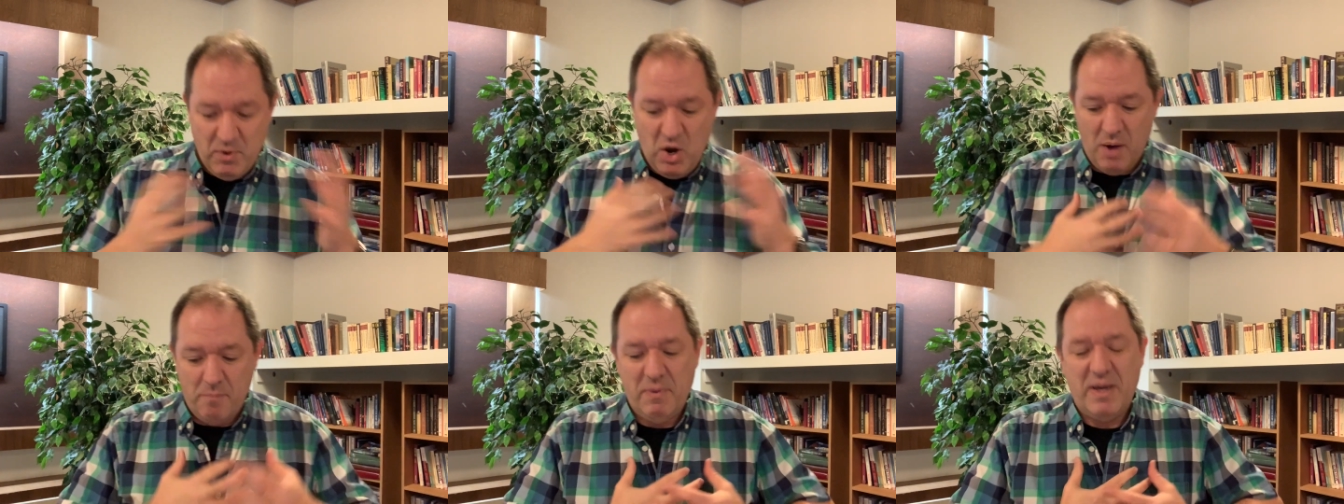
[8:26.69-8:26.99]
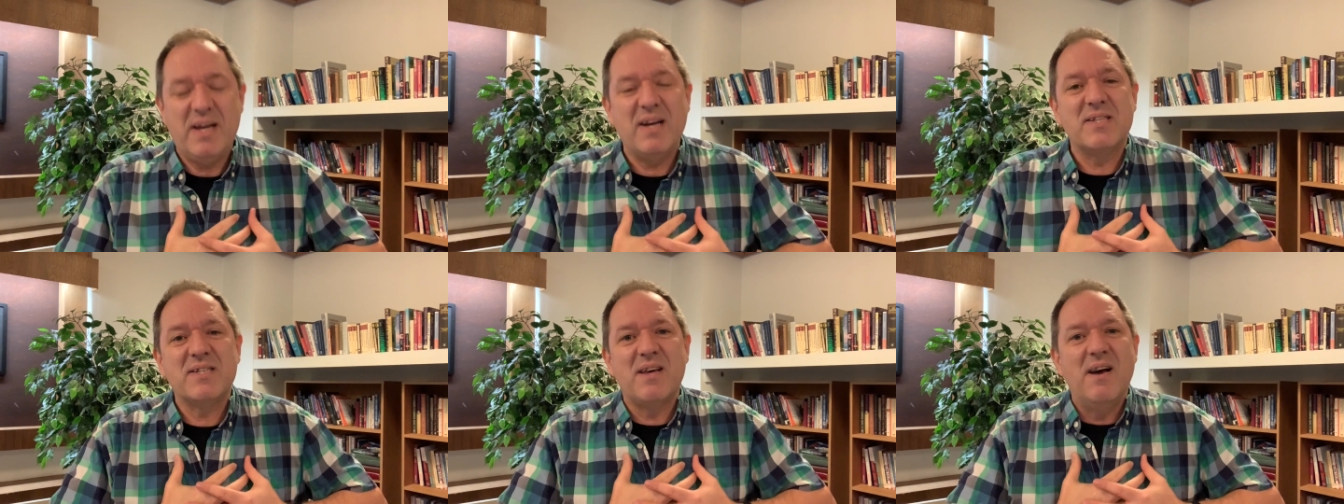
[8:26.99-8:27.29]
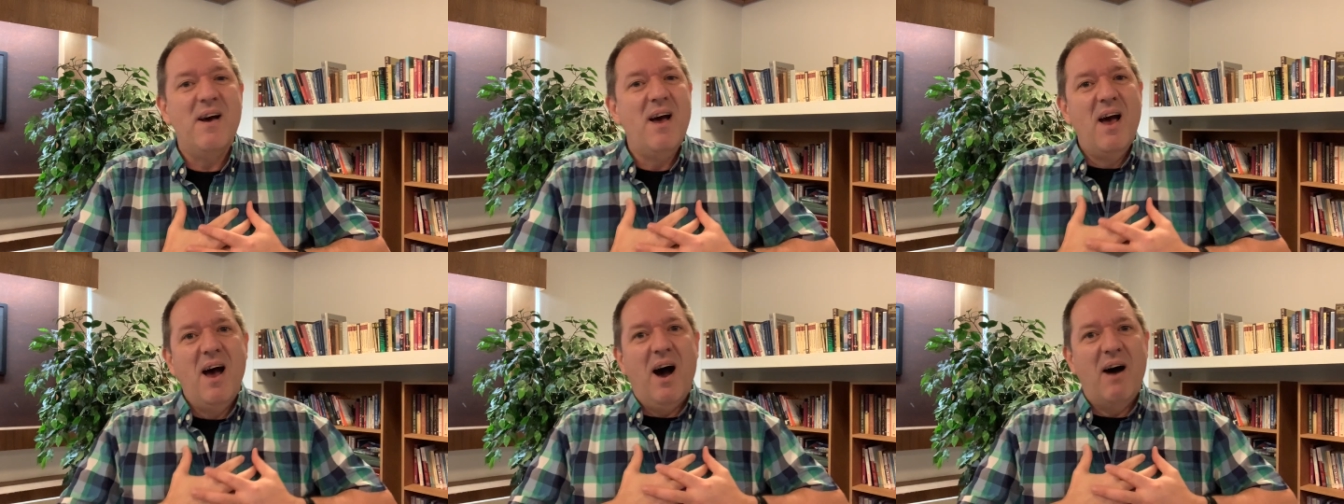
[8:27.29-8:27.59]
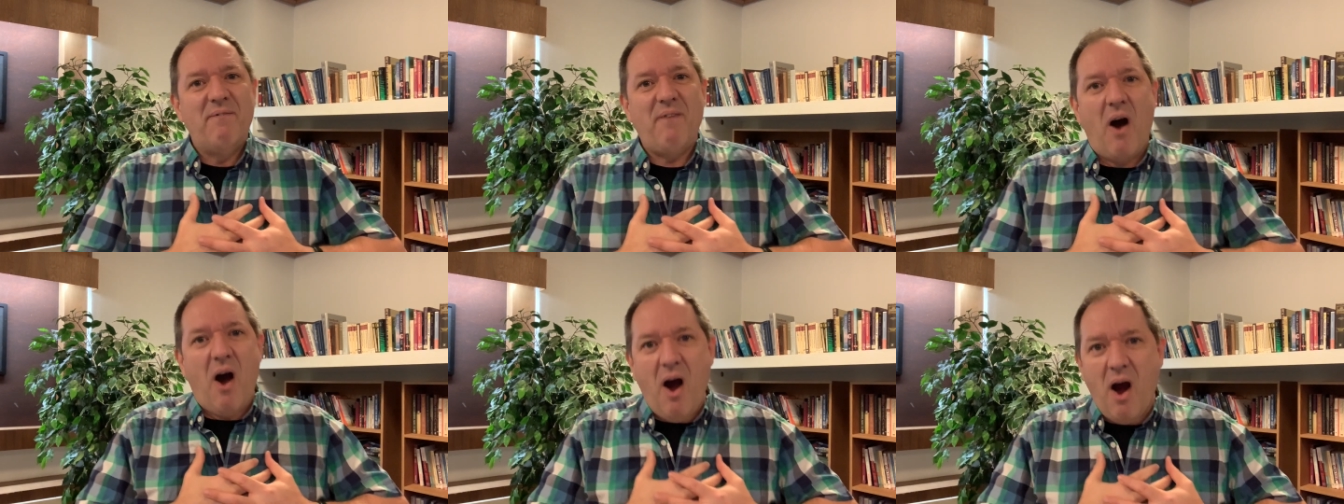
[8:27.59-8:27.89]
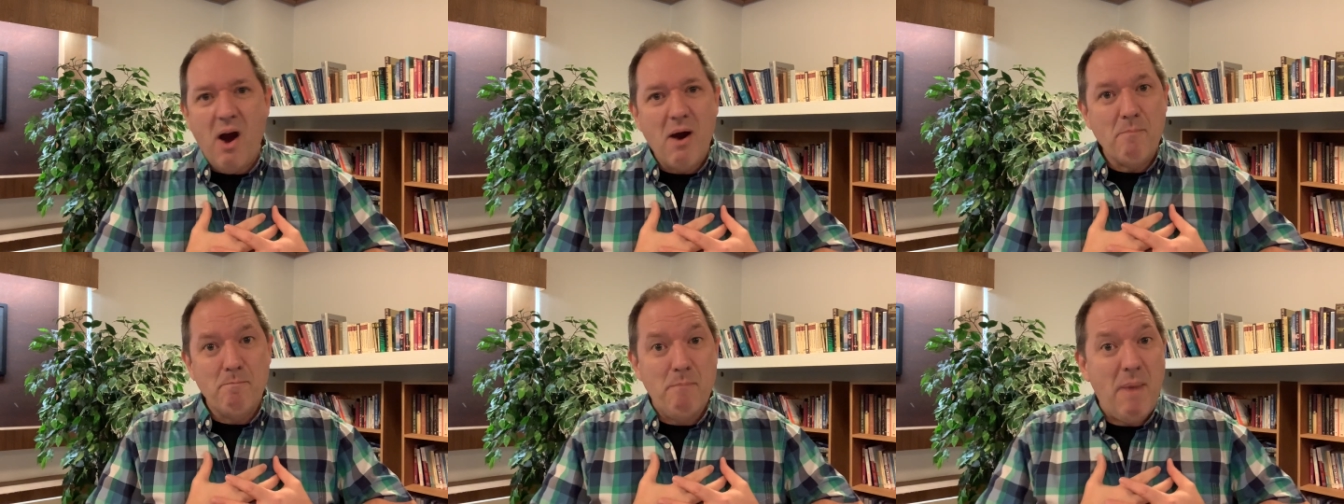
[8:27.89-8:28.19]
not because of
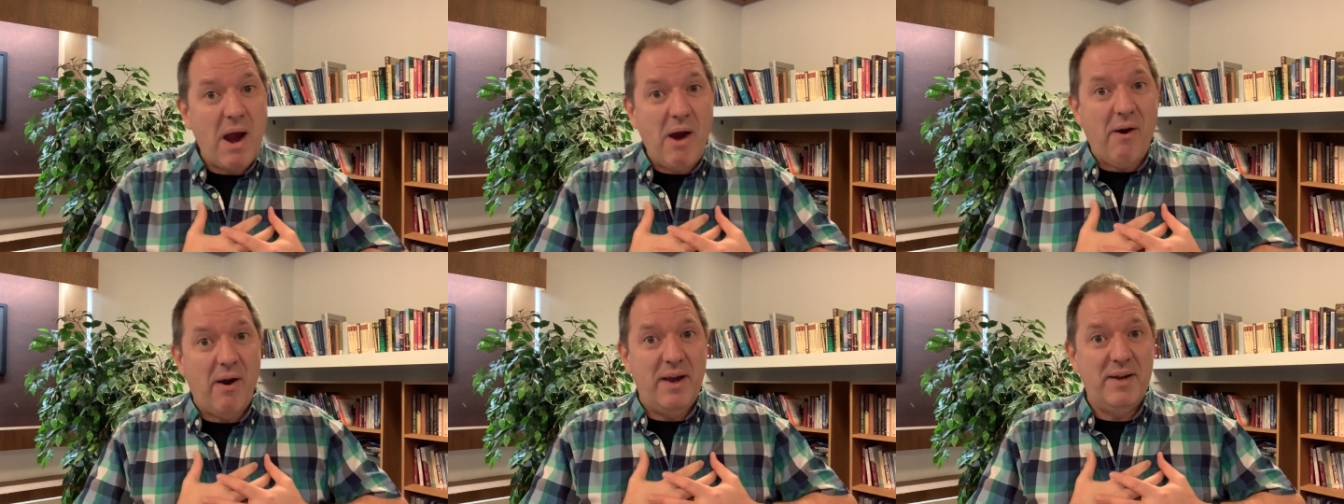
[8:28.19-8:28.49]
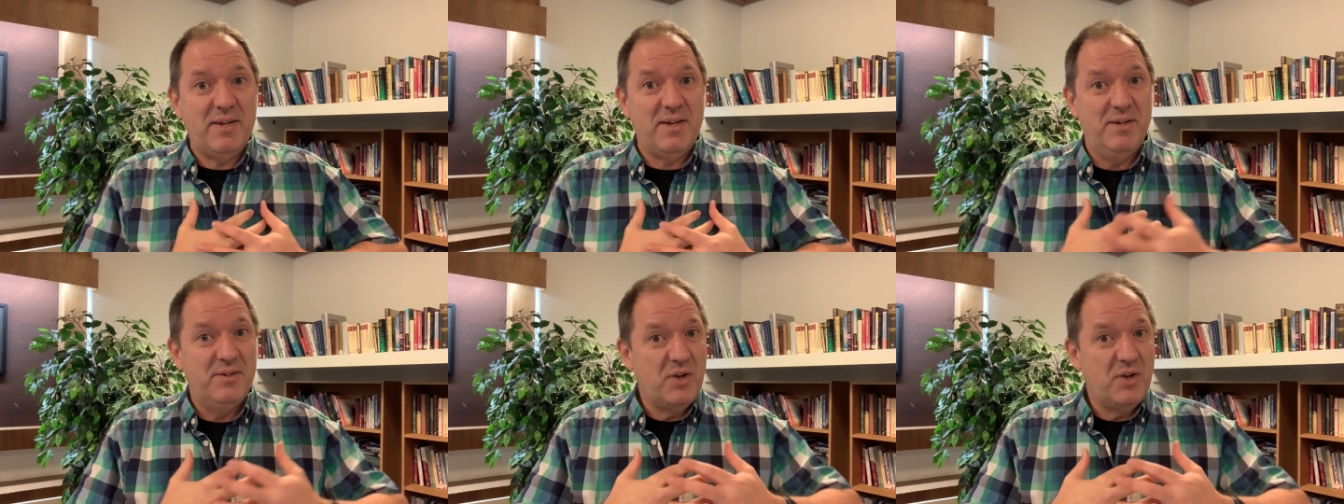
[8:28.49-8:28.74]
our merit,